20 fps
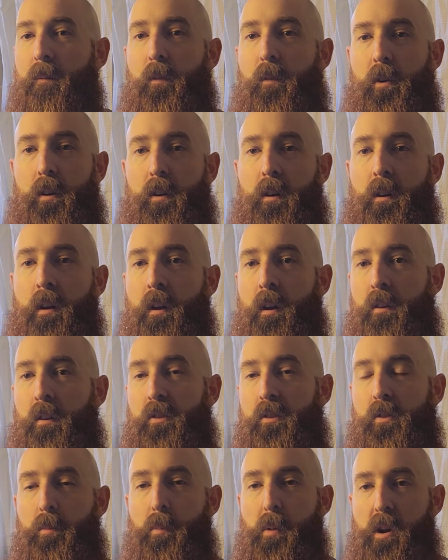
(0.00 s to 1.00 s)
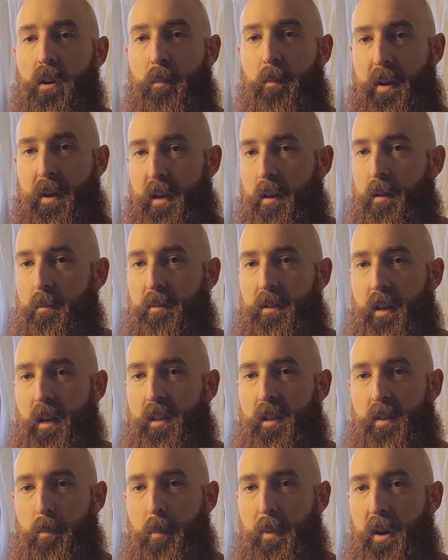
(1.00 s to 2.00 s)
for small to medium
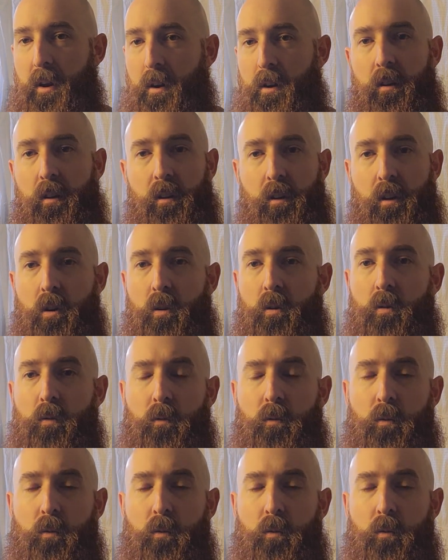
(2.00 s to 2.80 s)
sized beard, go